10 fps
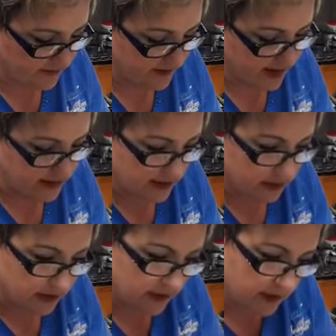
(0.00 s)
In fact, I
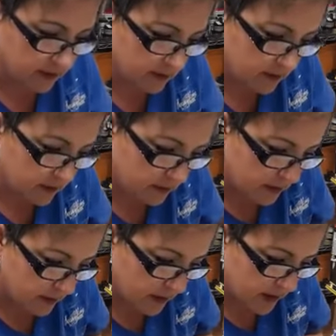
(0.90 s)
could get...
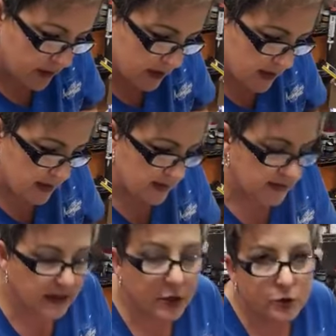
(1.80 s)

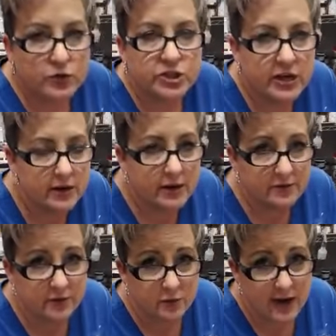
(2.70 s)
So, Sherry,
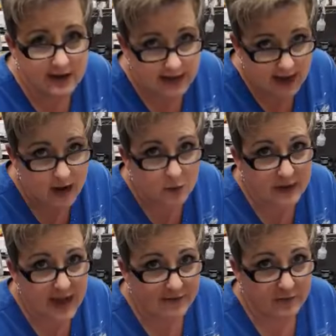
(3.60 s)
for right now,
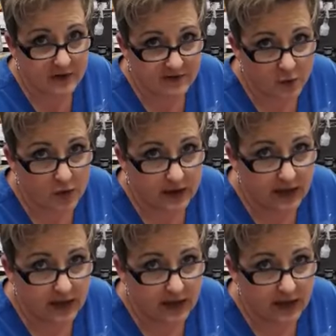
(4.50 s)
we have them in 4